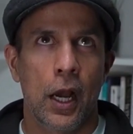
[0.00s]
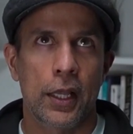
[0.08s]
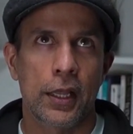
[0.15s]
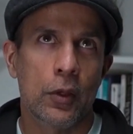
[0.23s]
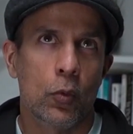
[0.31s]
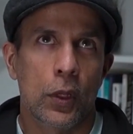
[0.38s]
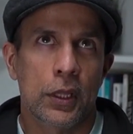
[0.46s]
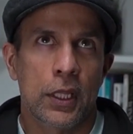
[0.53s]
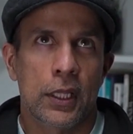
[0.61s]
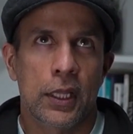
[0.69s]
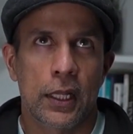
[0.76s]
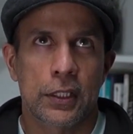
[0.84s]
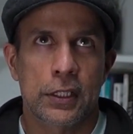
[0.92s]
I think one
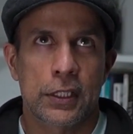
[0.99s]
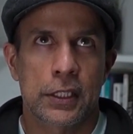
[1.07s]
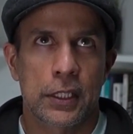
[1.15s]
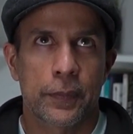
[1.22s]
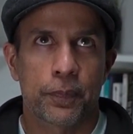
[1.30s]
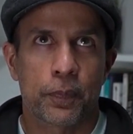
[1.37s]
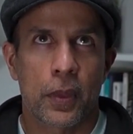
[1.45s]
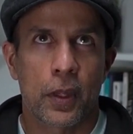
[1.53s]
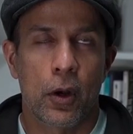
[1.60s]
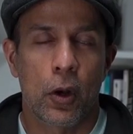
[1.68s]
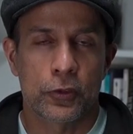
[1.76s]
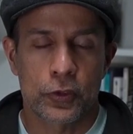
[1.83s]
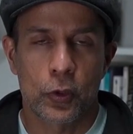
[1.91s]
thing that's
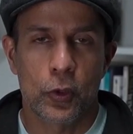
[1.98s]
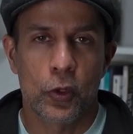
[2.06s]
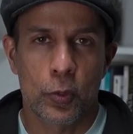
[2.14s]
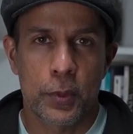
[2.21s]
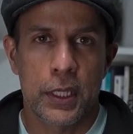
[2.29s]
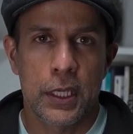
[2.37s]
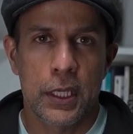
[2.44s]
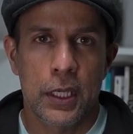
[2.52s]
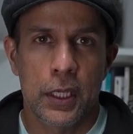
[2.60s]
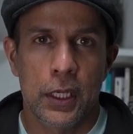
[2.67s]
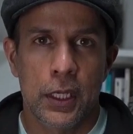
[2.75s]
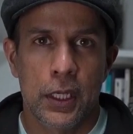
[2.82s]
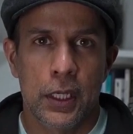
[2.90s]
also going to be
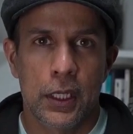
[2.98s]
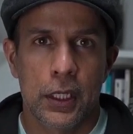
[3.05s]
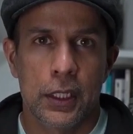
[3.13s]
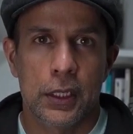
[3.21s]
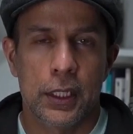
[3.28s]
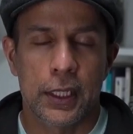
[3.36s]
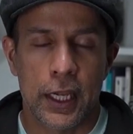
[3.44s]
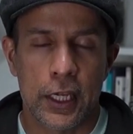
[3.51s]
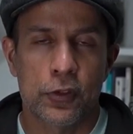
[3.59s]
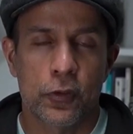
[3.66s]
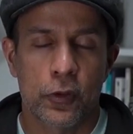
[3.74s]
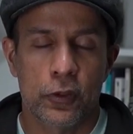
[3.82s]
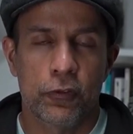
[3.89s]
the
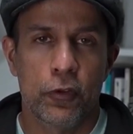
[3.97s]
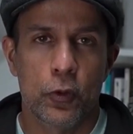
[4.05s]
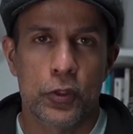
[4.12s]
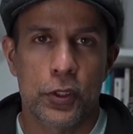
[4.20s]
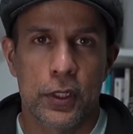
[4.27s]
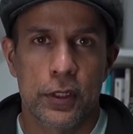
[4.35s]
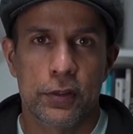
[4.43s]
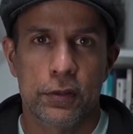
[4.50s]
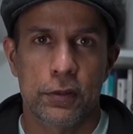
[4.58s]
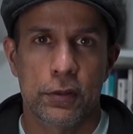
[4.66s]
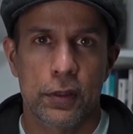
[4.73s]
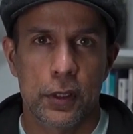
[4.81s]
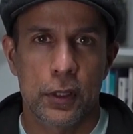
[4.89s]
case for the future
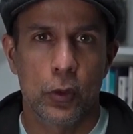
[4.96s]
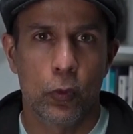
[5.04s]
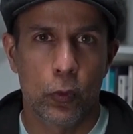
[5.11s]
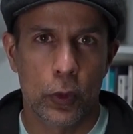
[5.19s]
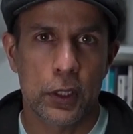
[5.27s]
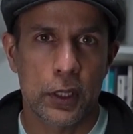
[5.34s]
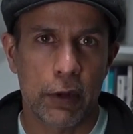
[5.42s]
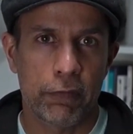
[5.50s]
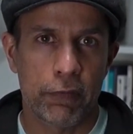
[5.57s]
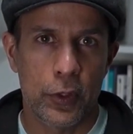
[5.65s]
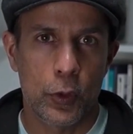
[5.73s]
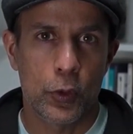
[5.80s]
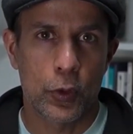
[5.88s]
is the work that
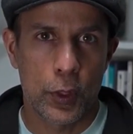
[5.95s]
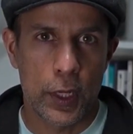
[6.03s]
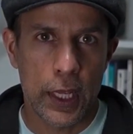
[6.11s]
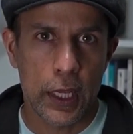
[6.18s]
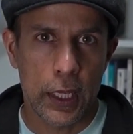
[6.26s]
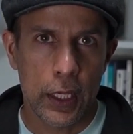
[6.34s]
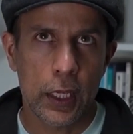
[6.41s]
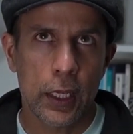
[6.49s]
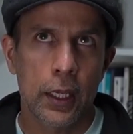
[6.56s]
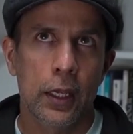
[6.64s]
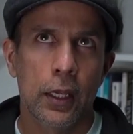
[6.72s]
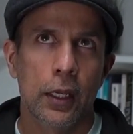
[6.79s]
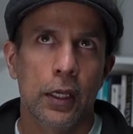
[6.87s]
we do today.
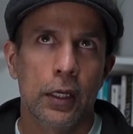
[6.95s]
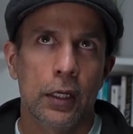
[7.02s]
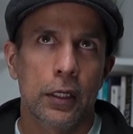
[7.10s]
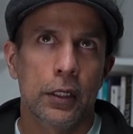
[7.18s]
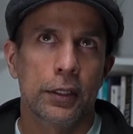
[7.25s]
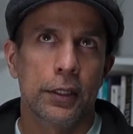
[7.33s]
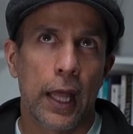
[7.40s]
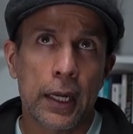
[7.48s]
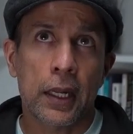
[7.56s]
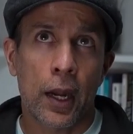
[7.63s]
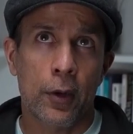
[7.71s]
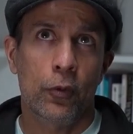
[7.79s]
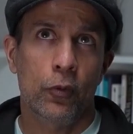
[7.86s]

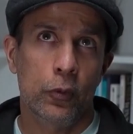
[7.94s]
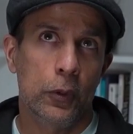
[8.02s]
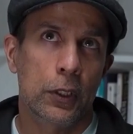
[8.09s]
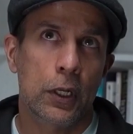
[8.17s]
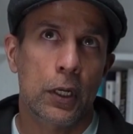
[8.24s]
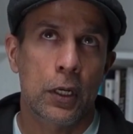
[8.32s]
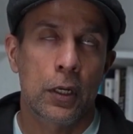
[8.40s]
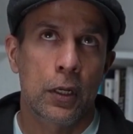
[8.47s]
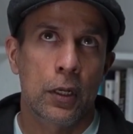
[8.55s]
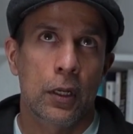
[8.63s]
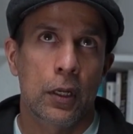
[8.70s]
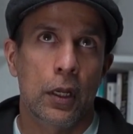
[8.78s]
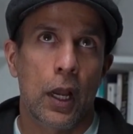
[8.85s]
That kind of work,
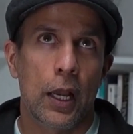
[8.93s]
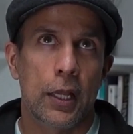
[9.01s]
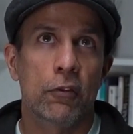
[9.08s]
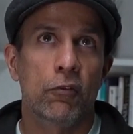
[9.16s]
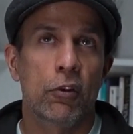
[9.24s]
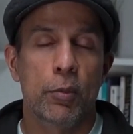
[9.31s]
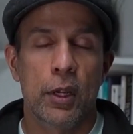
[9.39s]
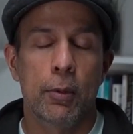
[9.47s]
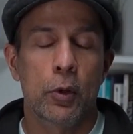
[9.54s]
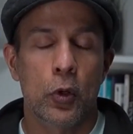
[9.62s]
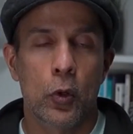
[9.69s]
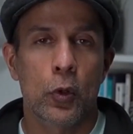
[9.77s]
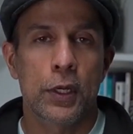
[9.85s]
I think we'll be
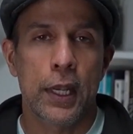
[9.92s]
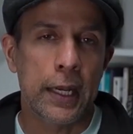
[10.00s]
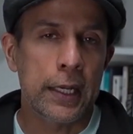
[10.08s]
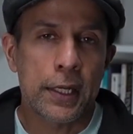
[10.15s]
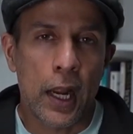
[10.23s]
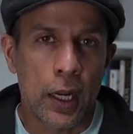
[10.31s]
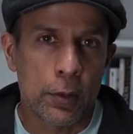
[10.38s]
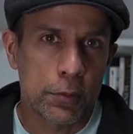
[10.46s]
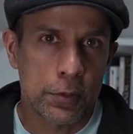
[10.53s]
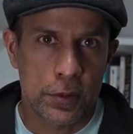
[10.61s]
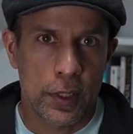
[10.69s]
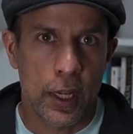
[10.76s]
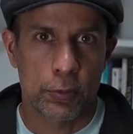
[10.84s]
able to do 10
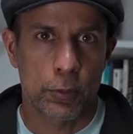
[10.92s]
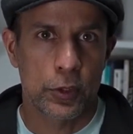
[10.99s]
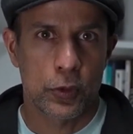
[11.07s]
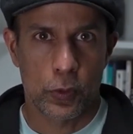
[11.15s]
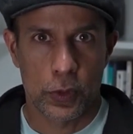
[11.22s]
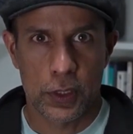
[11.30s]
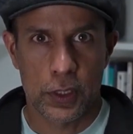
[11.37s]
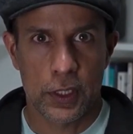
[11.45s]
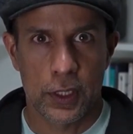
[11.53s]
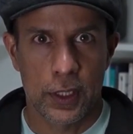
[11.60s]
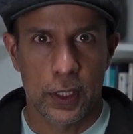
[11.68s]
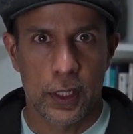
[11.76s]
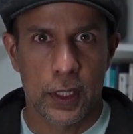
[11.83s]
times as much
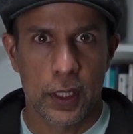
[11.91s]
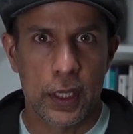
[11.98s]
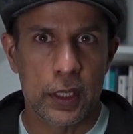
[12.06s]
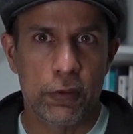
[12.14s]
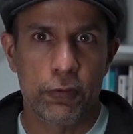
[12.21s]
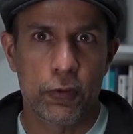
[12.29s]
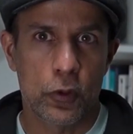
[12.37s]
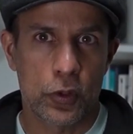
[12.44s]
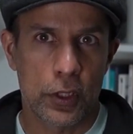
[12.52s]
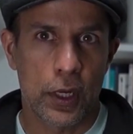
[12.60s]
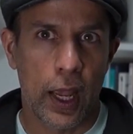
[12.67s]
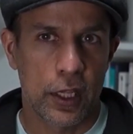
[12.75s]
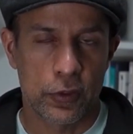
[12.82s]
work in the
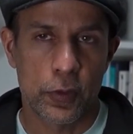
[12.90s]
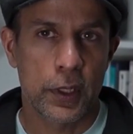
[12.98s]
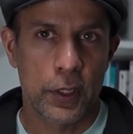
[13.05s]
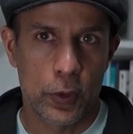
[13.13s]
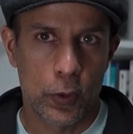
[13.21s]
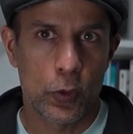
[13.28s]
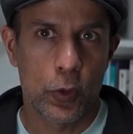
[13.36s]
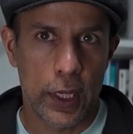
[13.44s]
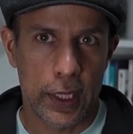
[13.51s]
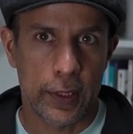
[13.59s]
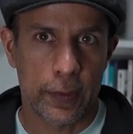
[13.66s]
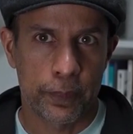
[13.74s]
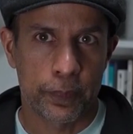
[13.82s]
future as we can do
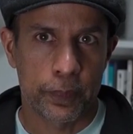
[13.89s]
today.